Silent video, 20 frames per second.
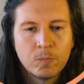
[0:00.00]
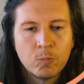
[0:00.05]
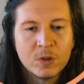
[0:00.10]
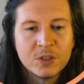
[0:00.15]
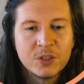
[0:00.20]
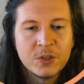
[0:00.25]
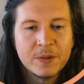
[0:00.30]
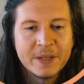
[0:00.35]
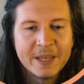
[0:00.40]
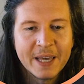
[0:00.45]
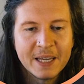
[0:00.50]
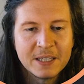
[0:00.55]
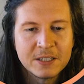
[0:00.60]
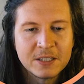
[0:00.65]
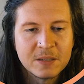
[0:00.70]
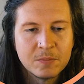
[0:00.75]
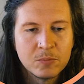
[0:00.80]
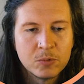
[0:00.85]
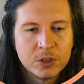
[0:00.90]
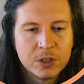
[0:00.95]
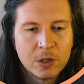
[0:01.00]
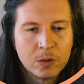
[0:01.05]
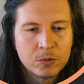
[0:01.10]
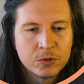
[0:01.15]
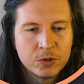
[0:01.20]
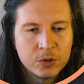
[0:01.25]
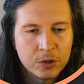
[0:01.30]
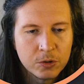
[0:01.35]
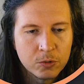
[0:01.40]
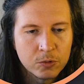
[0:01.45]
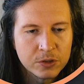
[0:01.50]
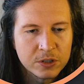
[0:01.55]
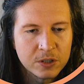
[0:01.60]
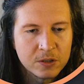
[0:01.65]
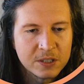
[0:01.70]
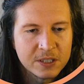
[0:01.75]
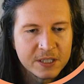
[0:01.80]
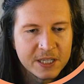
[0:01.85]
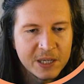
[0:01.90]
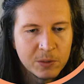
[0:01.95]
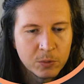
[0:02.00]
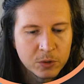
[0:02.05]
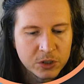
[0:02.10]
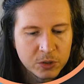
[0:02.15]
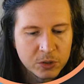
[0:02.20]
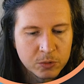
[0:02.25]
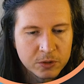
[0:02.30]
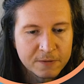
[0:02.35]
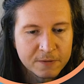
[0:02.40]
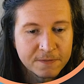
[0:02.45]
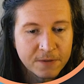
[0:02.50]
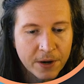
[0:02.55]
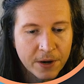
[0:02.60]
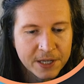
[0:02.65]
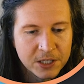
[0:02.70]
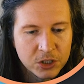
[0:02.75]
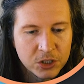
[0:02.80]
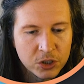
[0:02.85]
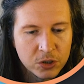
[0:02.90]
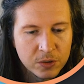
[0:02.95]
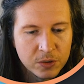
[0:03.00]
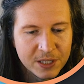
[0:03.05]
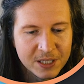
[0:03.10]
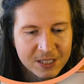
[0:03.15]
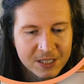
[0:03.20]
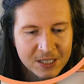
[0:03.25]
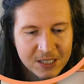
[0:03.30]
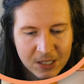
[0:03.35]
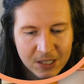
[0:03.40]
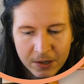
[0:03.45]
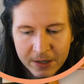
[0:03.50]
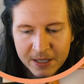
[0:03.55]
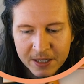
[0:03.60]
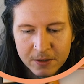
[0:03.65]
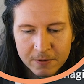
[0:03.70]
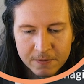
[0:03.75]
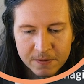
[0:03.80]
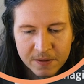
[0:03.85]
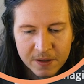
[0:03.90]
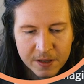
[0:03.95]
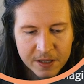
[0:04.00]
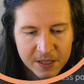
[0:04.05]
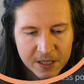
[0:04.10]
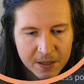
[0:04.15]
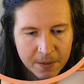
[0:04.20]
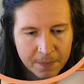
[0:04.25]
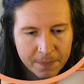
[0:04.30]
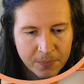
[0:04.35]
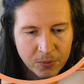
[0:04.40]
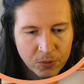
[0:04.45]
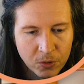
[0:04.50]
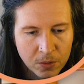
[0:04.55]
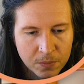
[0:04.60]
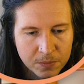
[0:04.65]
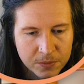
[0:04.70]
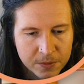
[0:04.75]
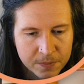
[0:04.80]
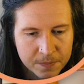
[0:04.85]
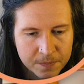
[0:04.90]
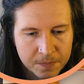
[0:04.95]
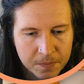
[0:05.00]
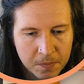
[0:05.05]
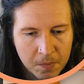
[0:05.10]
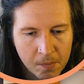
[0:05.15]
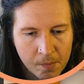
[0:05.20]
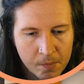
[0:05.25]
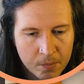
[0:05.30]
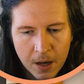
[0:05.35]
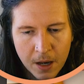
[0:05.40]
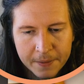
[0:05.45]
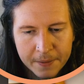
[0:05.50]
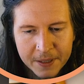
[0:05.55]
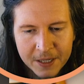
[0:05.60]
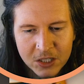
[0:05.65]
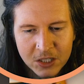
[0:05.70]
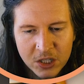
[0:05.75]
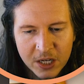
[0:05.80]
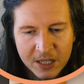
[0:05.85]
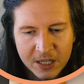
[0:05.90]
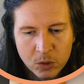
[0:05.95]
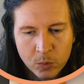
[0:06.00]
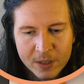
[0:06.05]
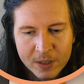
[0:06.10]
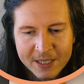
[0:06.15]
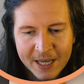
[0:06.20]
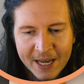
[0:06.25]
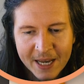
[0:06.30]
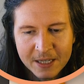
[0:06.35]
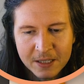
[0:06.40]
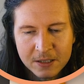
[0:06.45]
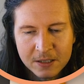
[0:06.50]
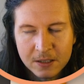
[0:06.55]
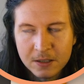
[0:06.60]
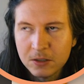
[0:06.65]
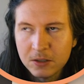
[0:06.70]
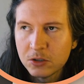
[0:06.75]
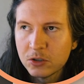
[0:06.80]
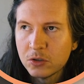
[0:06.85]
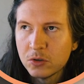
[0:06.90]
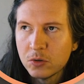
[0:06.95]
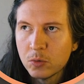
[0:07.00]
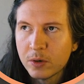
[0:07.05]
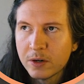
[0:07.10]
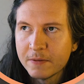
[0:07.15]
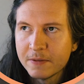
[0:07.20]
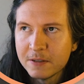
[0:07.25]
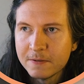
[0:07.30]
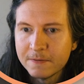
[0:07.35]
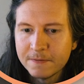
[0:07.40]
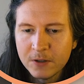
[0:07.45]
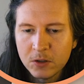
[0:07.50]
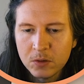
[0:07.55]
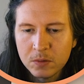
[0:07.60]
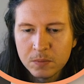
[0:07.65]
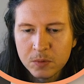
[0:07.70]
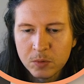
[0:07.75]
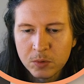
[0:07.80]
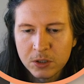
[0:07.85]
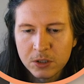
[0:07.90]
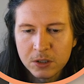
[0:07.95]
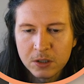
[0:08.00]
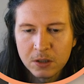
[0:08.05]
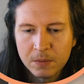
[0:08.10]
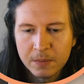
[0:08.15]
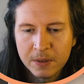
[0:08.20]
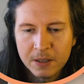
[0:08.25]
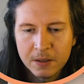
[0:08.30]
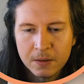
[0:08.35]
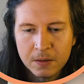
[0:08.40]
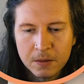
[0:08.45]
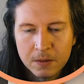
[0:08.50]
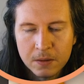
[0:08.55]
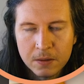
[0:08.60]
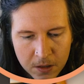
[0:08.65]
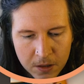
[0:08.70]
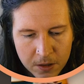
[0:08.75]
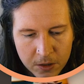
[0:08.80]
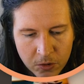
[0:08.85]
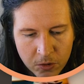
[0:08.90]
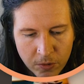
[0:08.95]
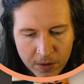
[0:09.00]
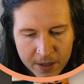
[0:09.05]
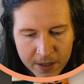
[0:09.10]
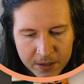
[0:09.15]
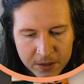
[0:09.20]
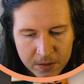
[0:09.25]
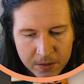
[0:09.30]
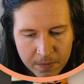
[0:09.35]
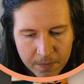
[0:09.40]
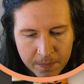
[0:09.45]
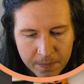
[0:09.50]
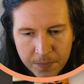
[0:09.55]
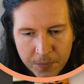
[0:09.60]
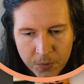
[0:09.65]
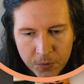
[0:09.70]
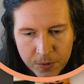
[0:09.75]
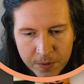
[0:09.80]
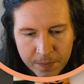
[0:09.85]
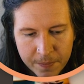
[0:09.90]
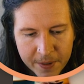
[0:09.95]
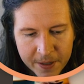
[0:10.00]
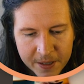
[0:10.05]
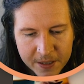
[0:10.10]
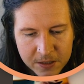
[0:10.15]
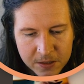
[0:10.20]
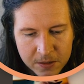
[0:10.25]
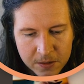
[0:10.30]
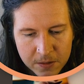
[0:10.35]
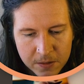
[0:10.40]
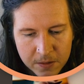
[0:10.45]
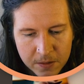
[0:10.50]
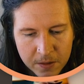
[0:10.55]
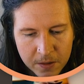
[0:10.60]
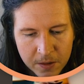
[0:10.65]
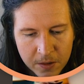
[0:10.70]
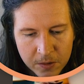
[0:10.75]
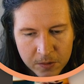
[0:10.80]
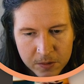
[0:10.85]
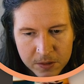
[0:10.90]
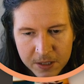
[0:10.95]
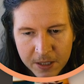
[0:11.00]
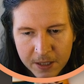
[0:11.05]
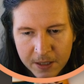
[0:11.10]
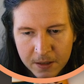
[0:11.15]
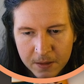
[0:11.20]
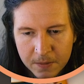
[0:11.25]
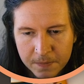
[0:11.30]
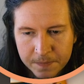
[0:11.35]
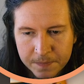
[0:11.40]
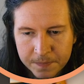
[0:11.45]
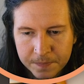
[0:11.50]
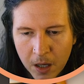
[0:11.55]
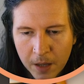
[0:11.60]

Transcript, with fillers: Once you get some results, you can also see what you want to fine tune inside of the prompt. I'm going to change Wes Anderson to one of his films, which is going to be The Grand Budapest Hotel.